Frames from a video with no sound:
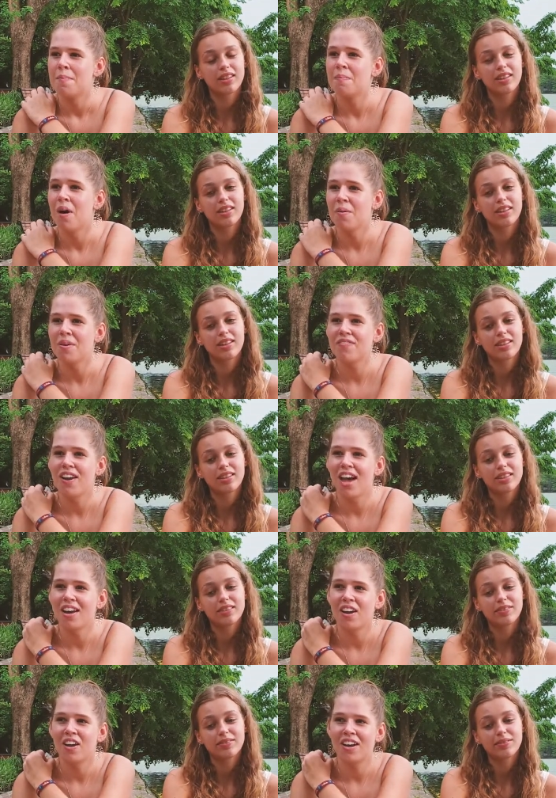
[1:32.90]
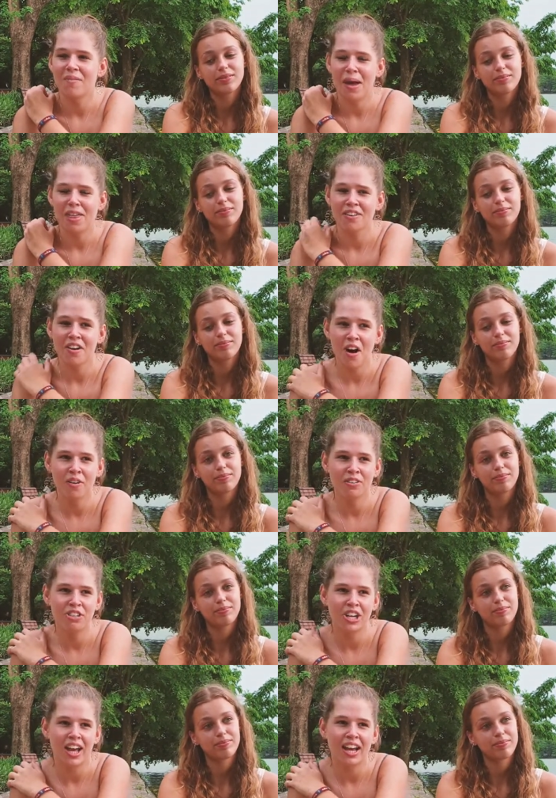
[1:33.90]
Speaker 1: Well, we've learned a lot about the
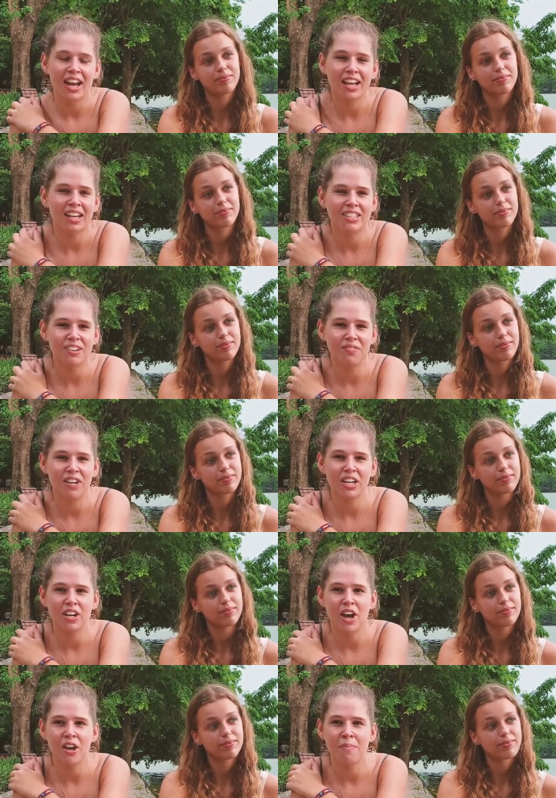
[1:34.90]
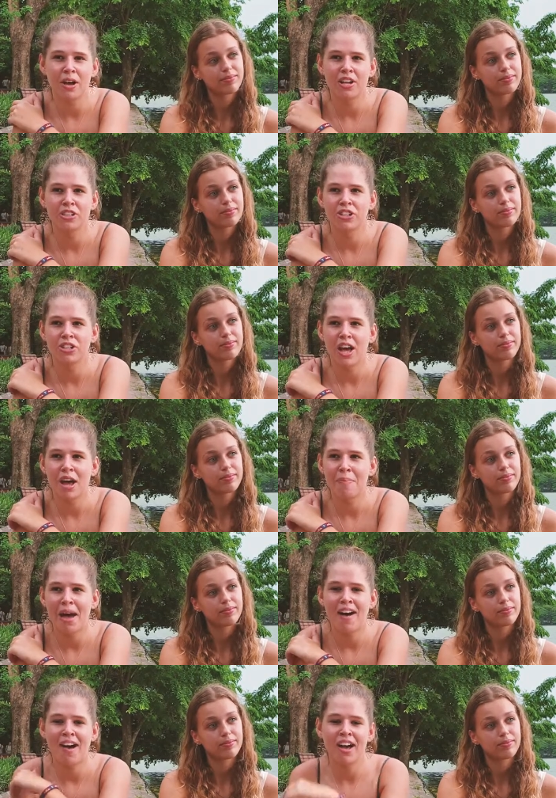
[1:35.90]
culture. Like I didn't really know much
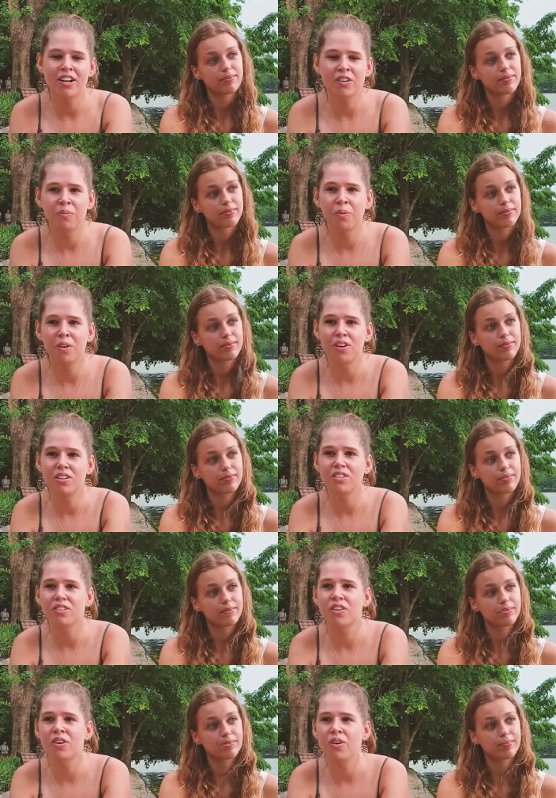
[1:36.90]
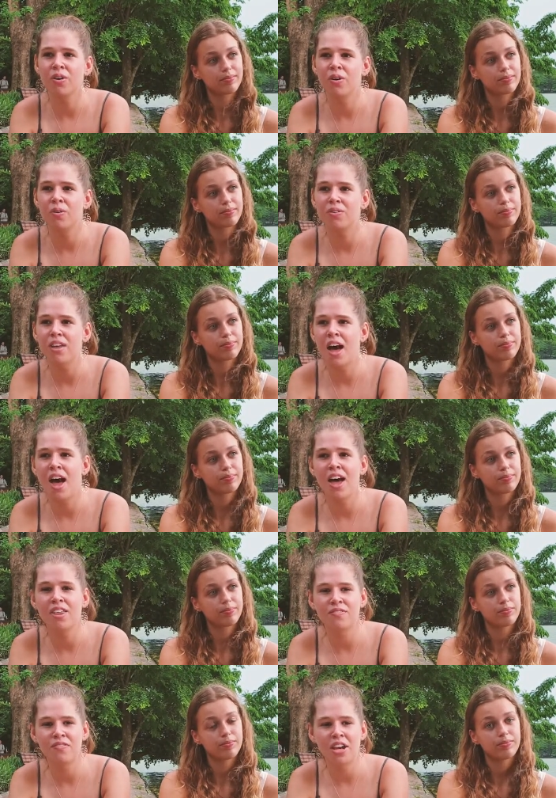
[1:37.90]
about Angkor Wat or uh,
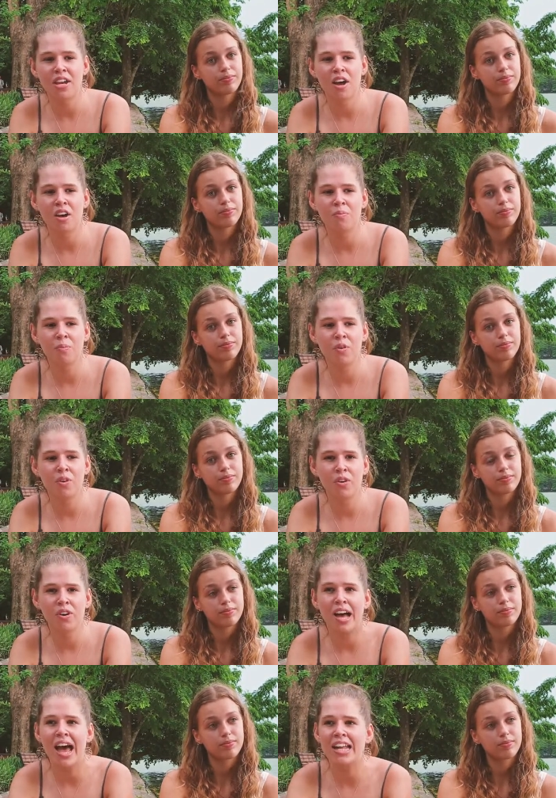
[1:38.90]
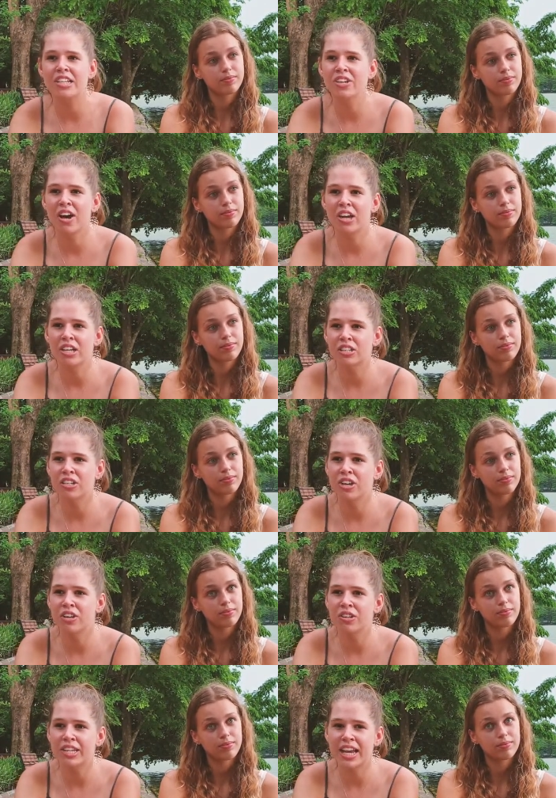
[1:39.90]
the Vietnam War and going
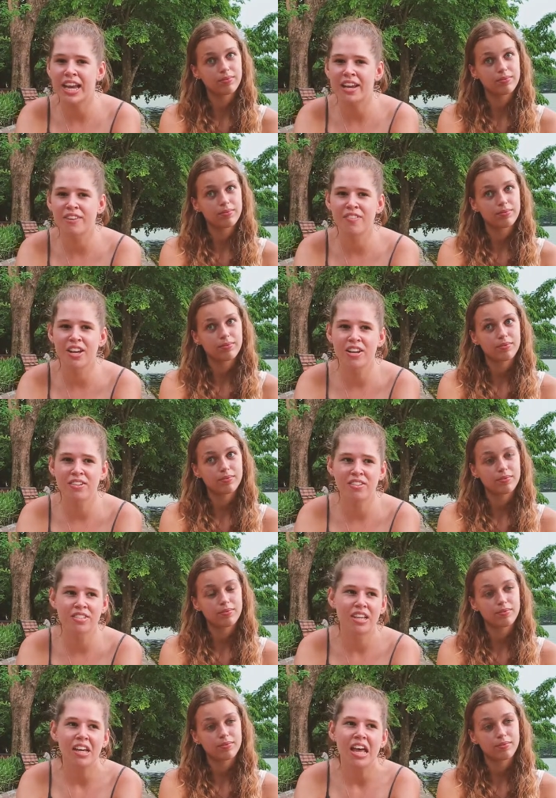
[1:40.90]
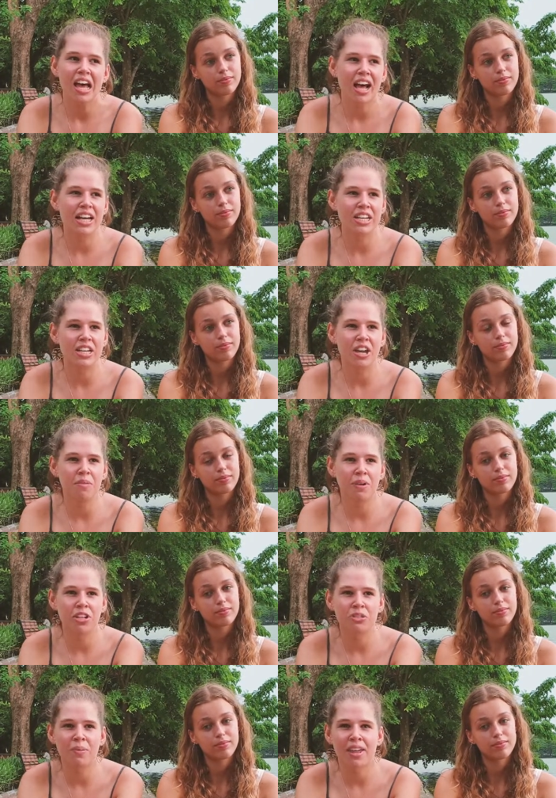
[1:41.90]
to the killing fields. I didn't know
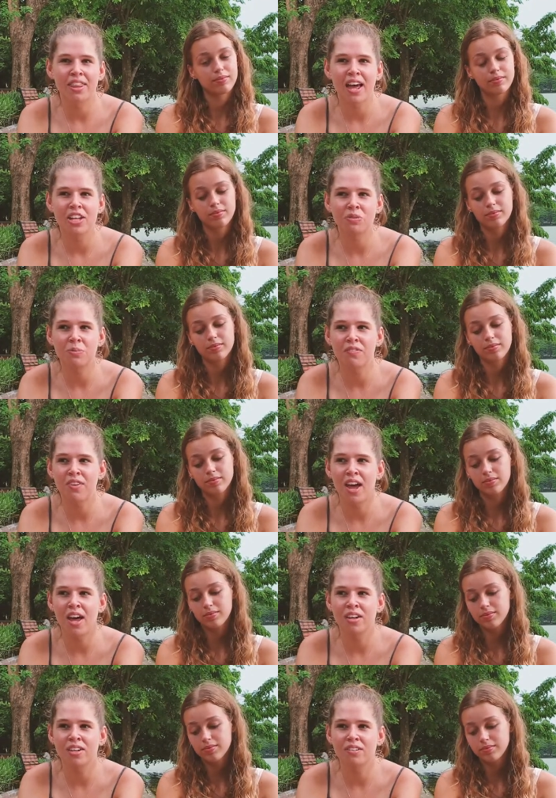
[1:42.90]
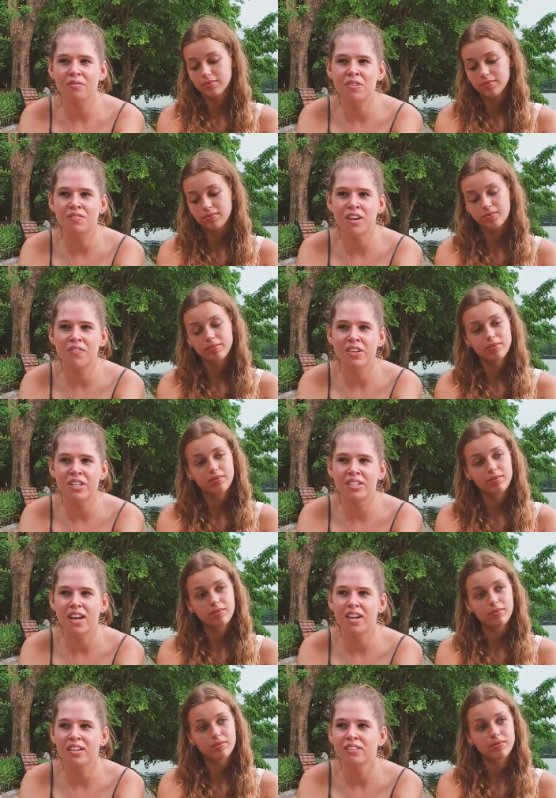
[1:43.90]
much about that. So we've learned, we've definitely
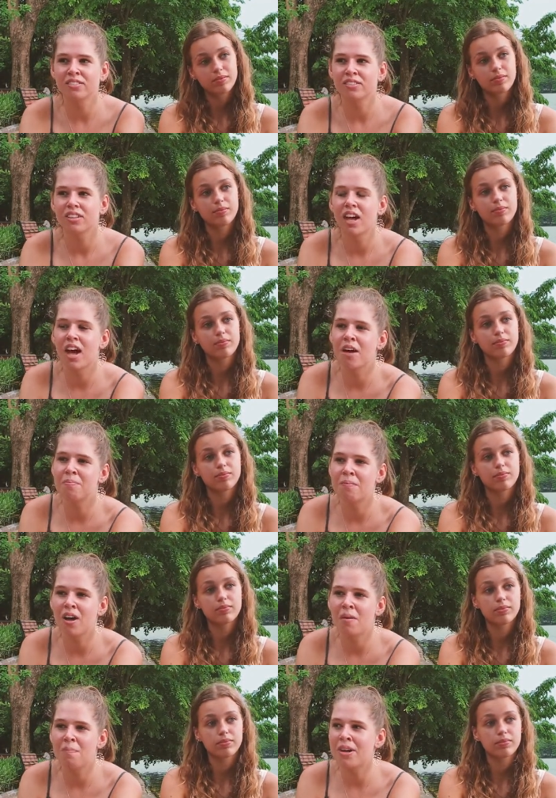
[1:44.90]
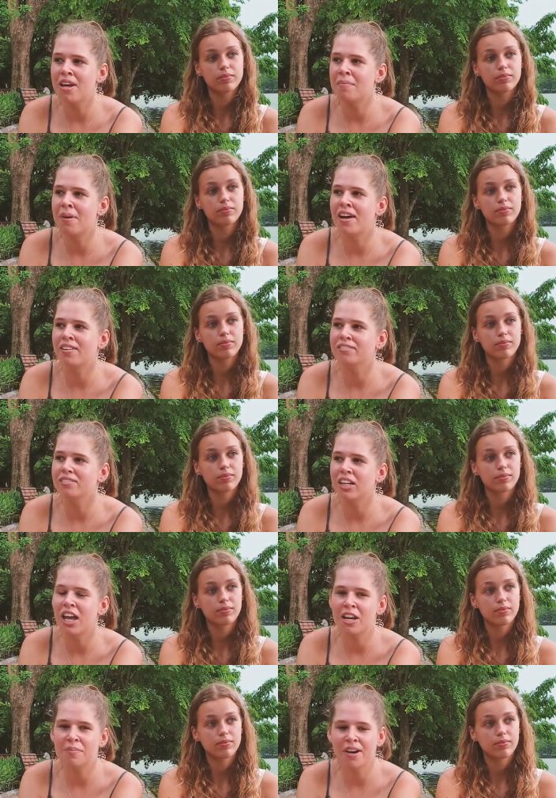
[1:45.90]
done um, our bit about
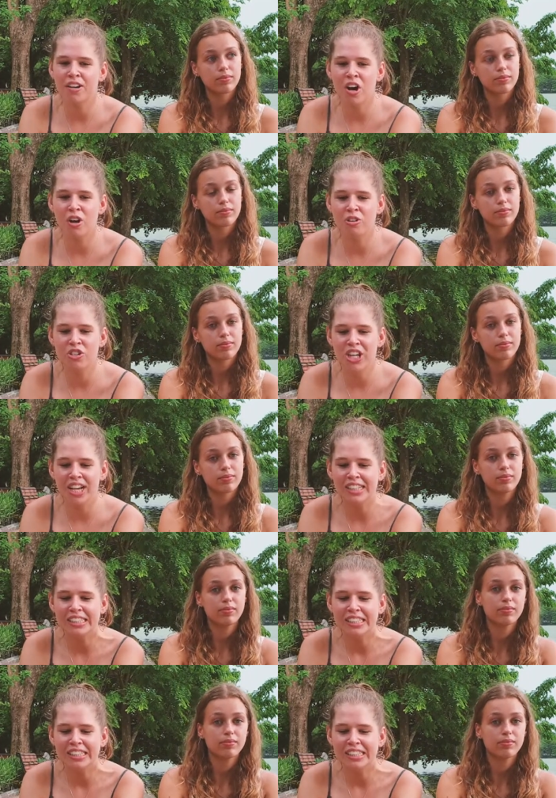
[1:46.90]
learning about culture,